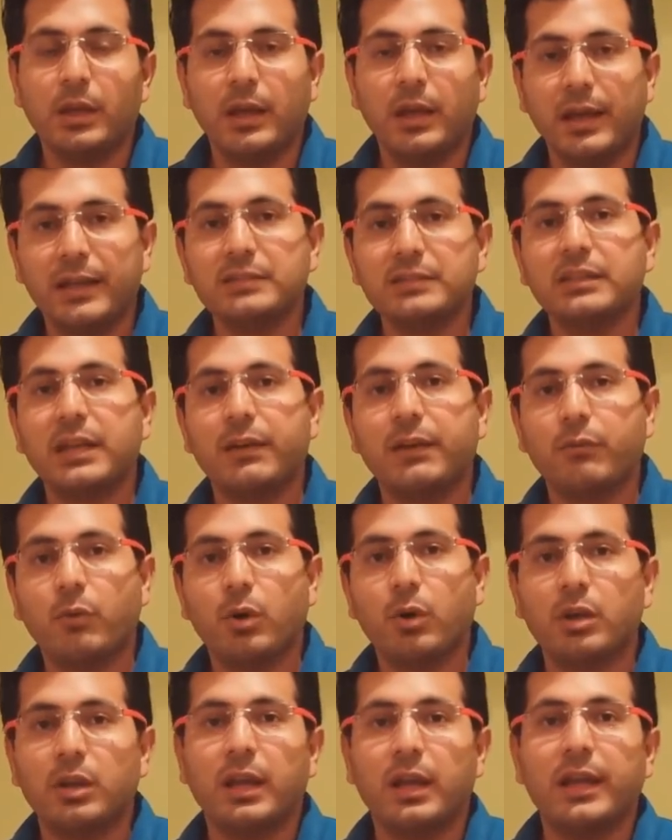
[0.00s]
Hence, I have
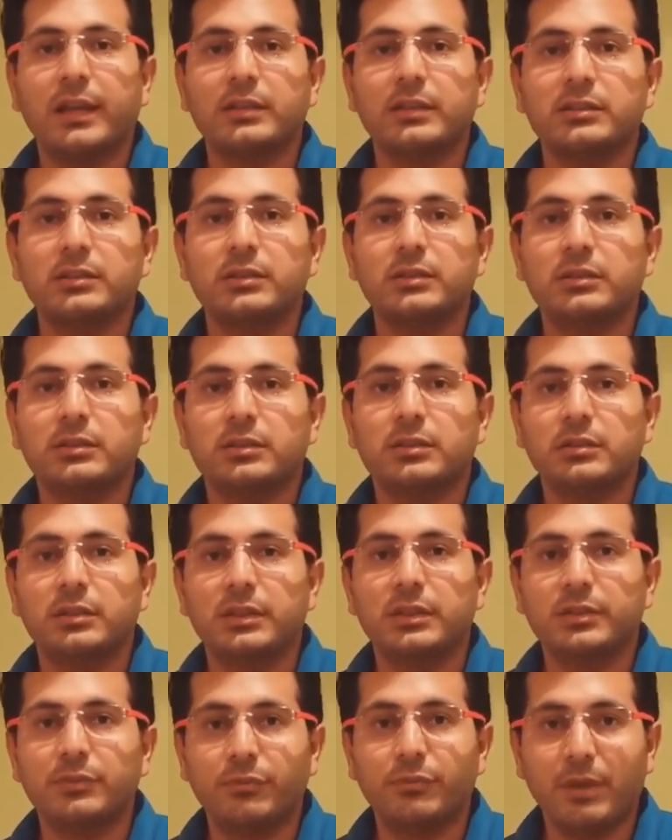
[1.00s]
organized
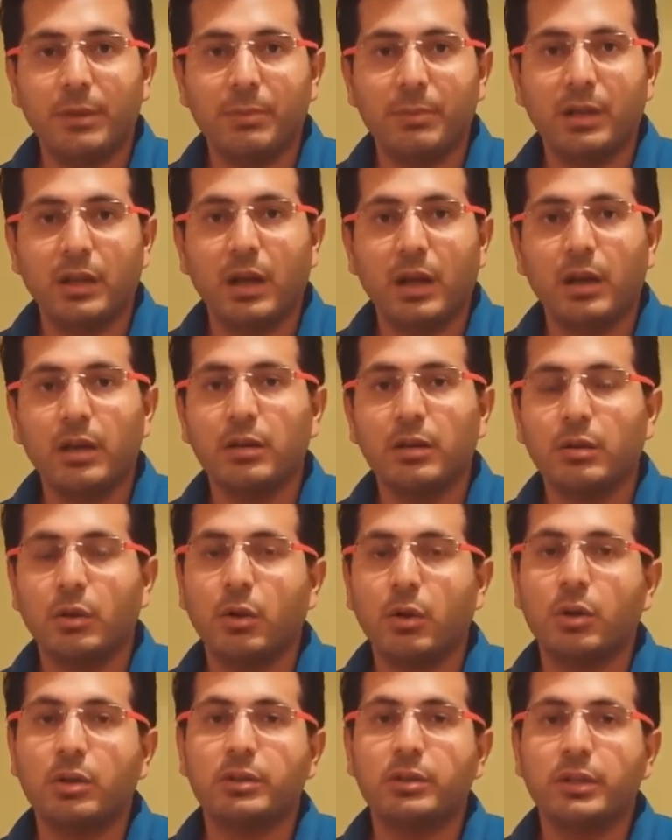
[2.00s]
this webinar
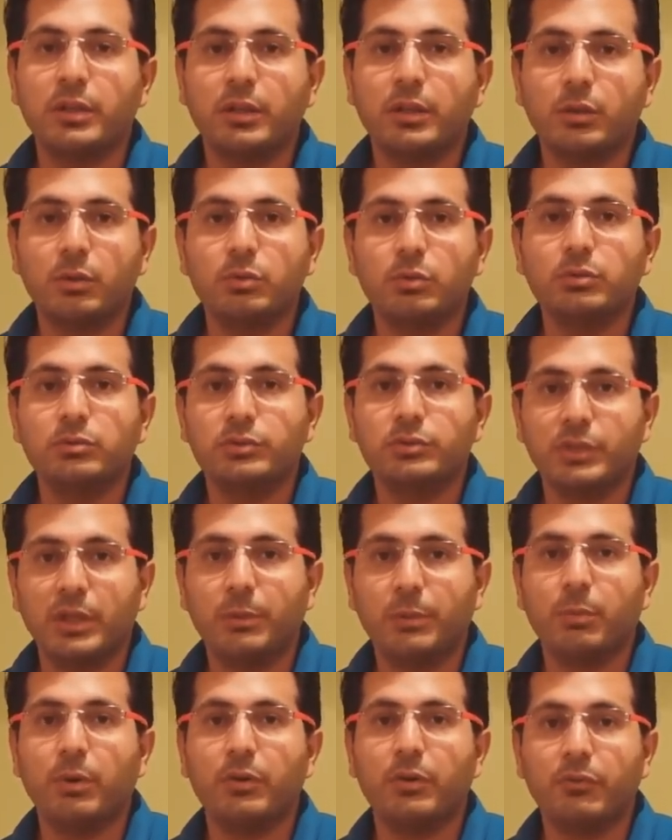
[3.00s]
on the new
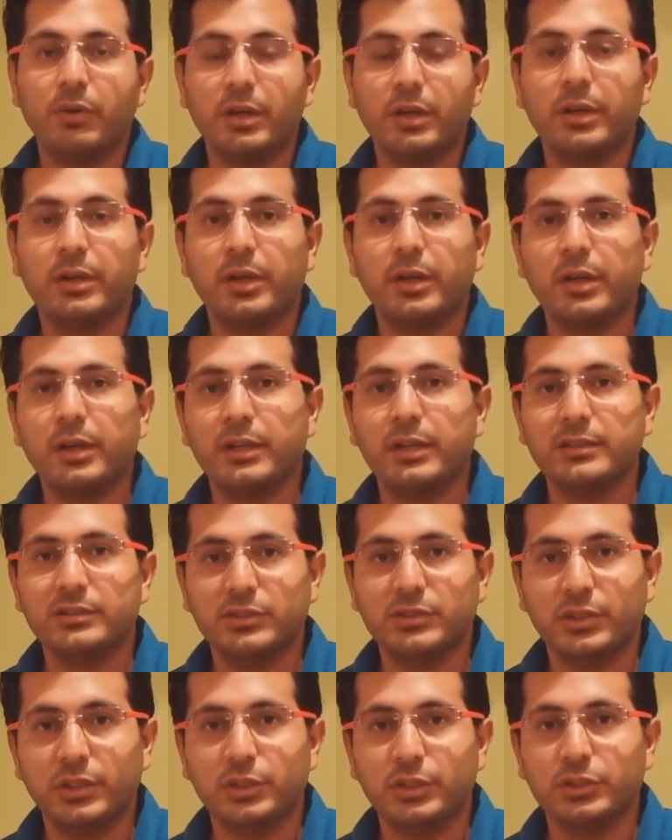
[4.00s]
SharePoint 2013
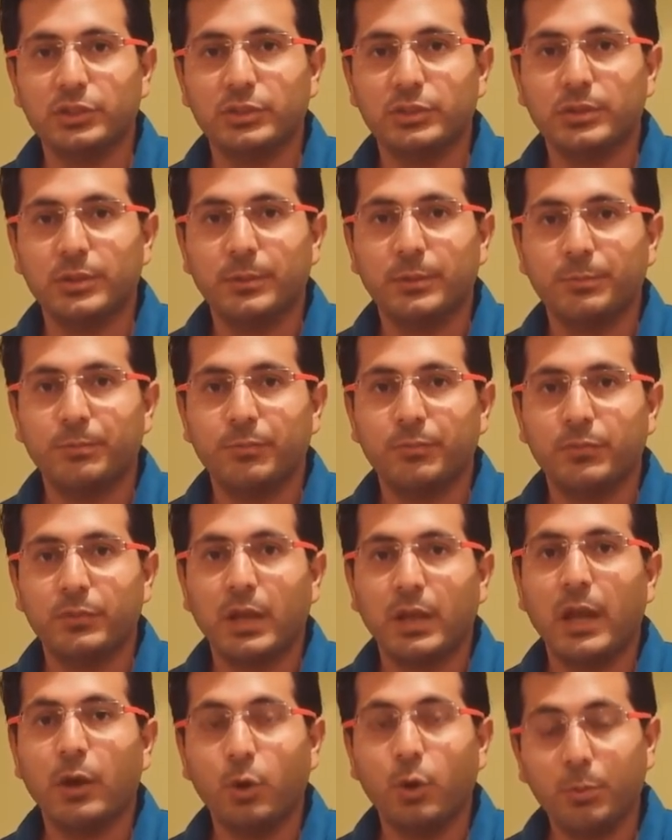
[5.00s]
search.
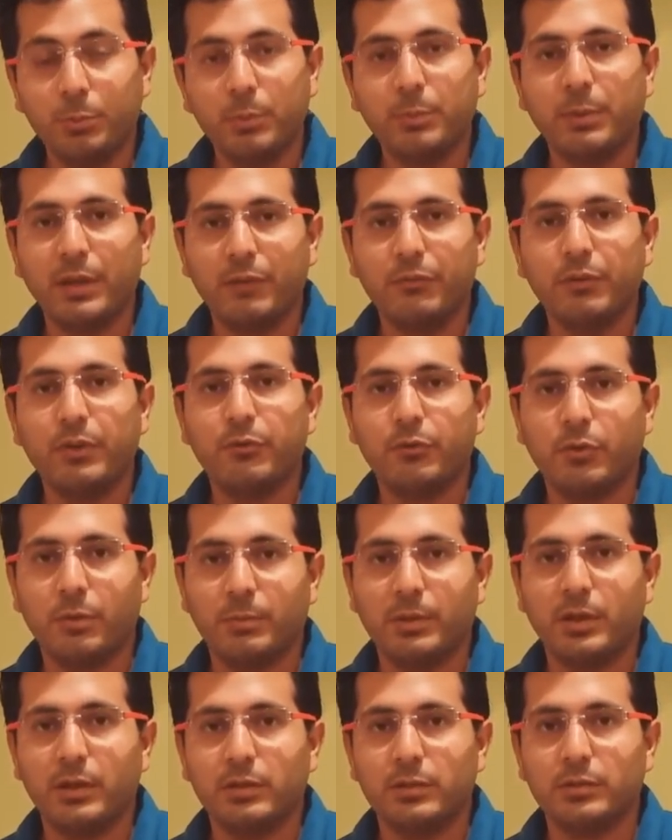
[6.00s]
I hope you benefit
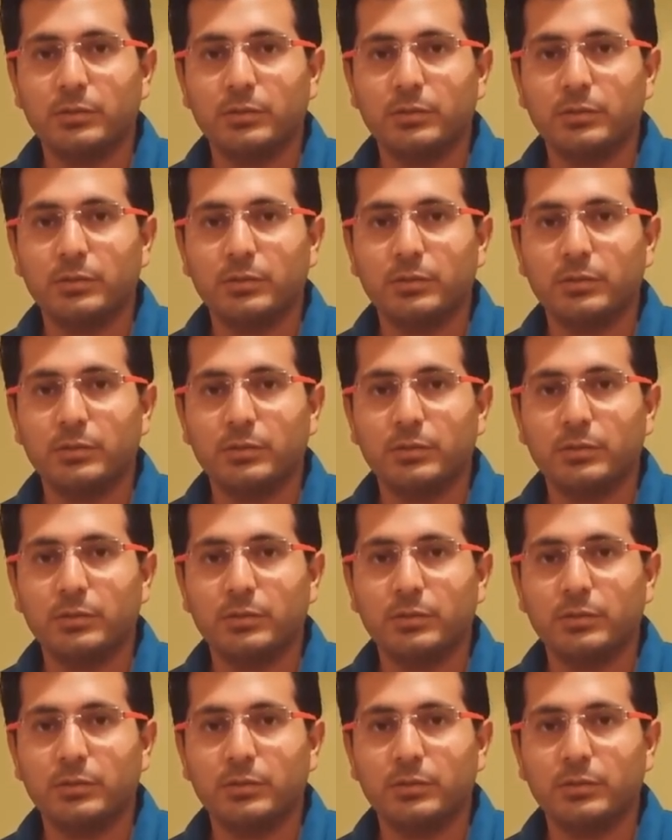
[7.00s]
from it.